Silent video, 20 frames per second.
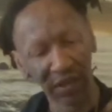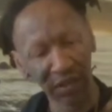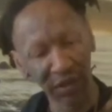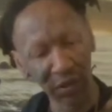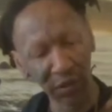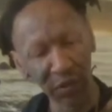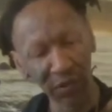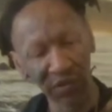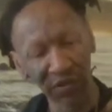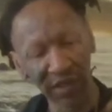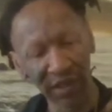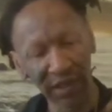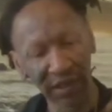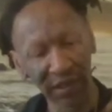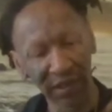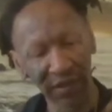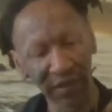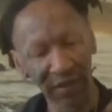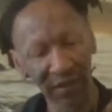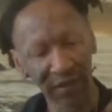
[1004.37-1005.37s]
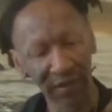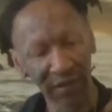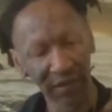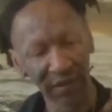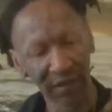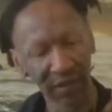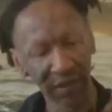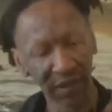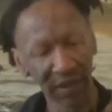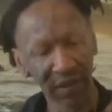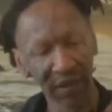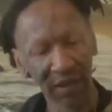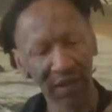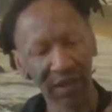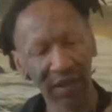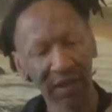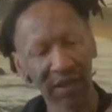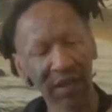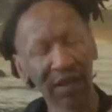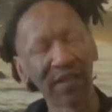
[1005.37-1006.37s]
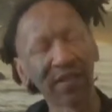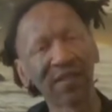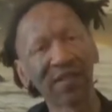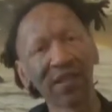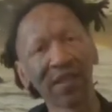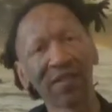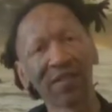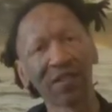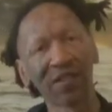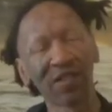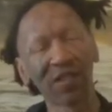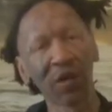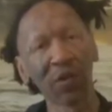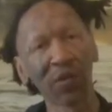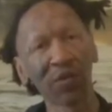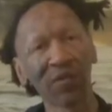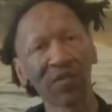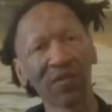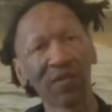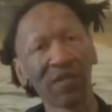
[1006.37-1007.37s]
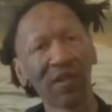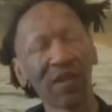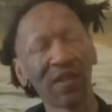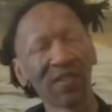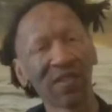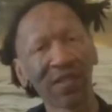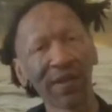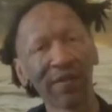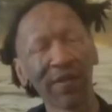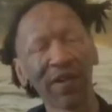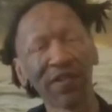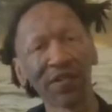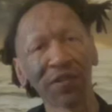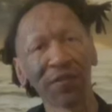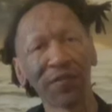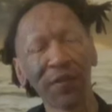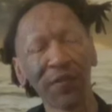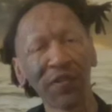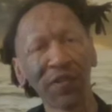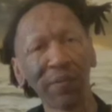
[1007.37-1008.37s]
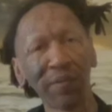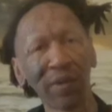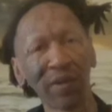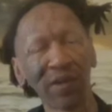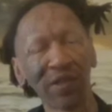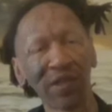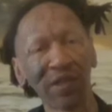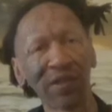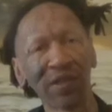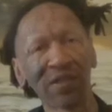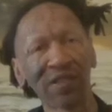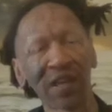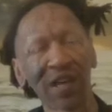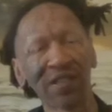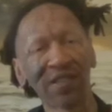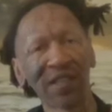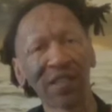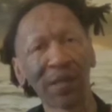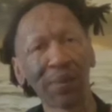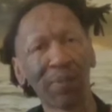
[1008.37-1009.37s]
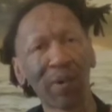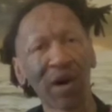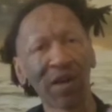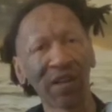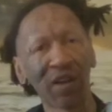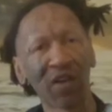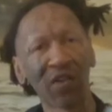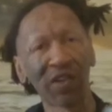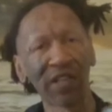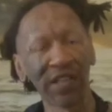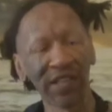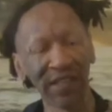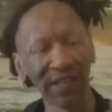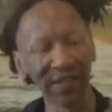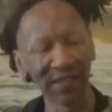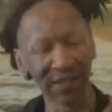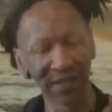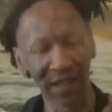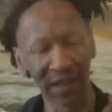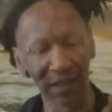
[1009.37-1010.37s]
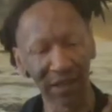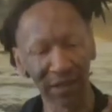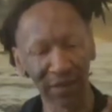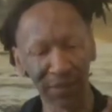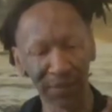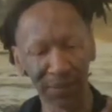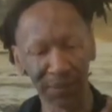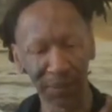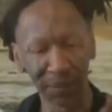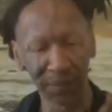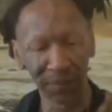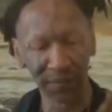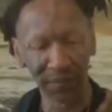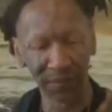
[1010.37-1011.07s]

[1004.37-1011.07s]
and use that and set the Tokes 750 milliliter titanium pot on the inside.